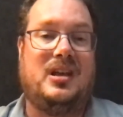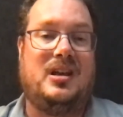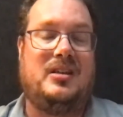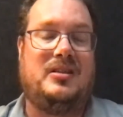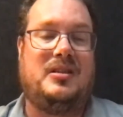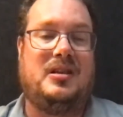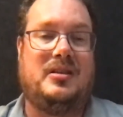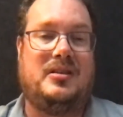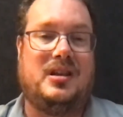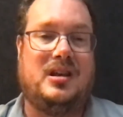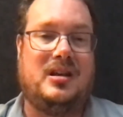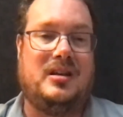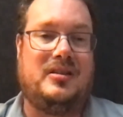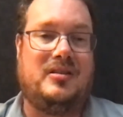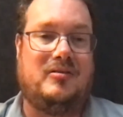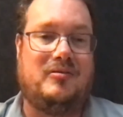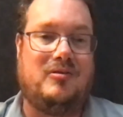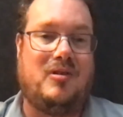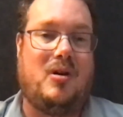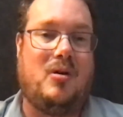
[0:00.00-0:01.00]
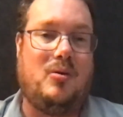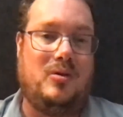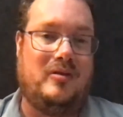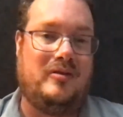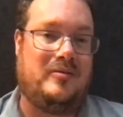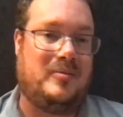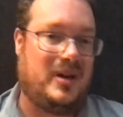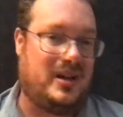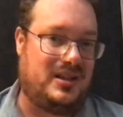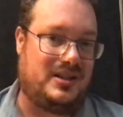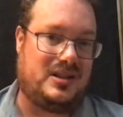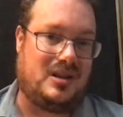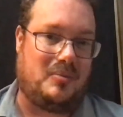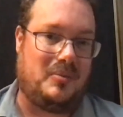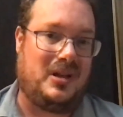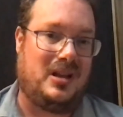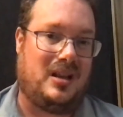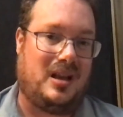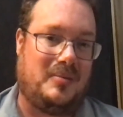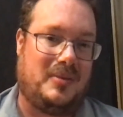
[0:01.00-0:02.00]
the role of
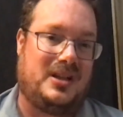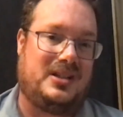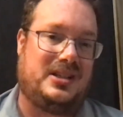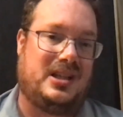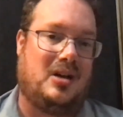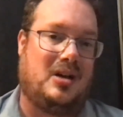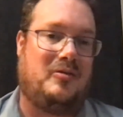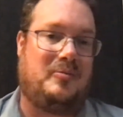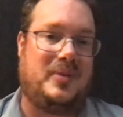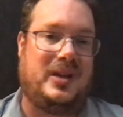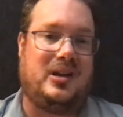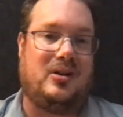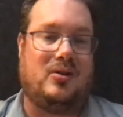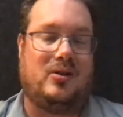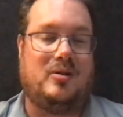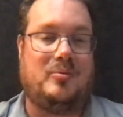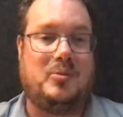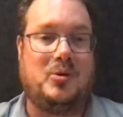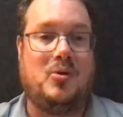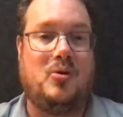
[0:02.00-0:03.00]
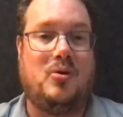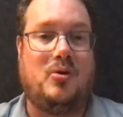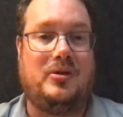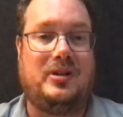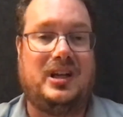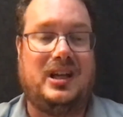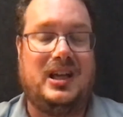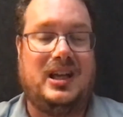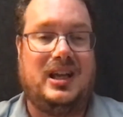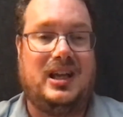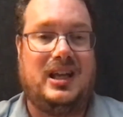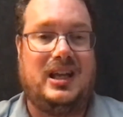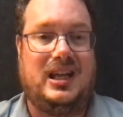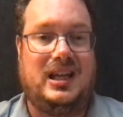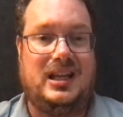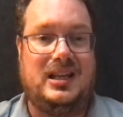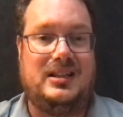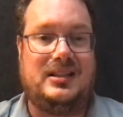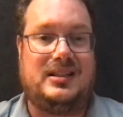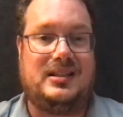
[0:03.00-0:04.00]
somebody like myself being on a board
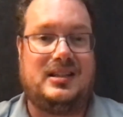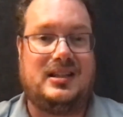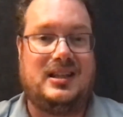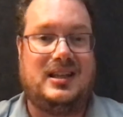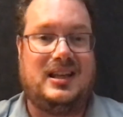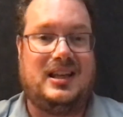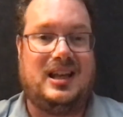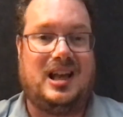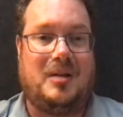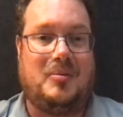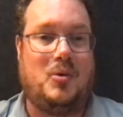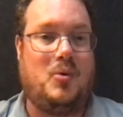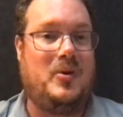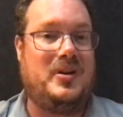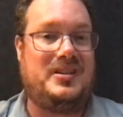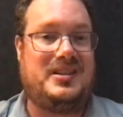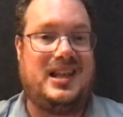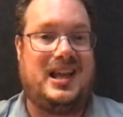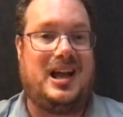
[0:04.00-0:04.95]
is I'm always there.